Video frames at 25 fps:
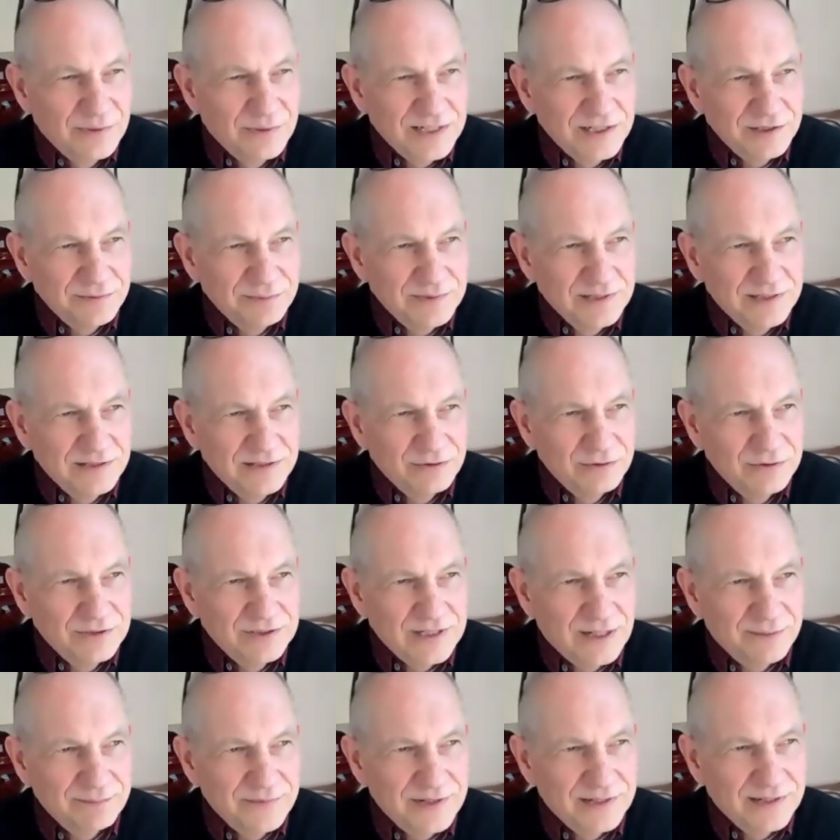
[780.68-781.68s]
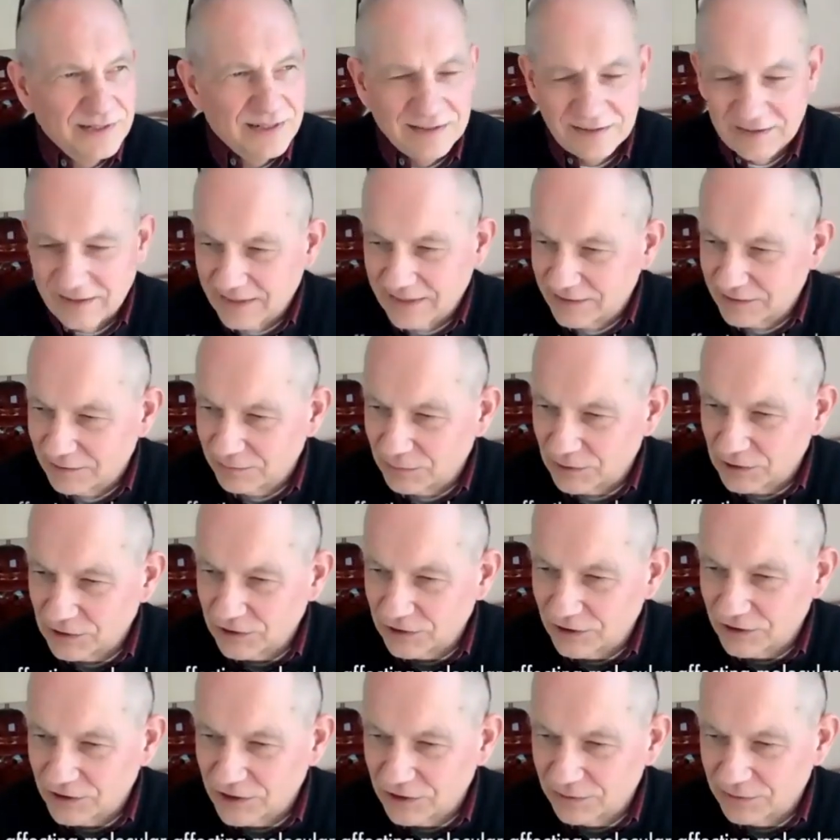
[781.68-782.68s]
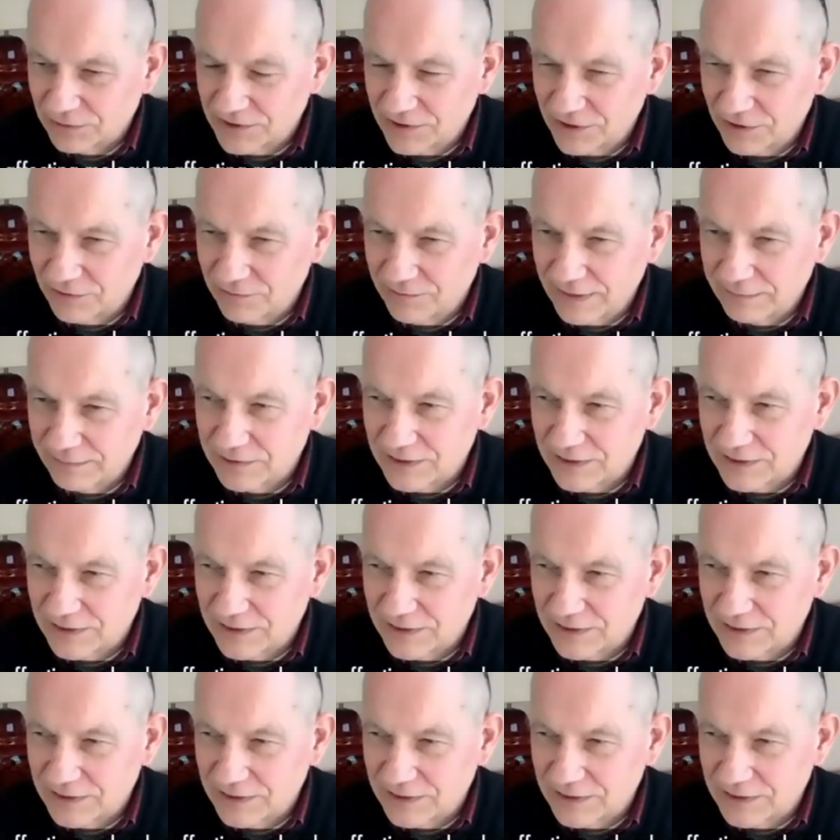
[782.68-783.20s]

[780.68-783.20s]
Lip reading: brings me to something. I think it was also on your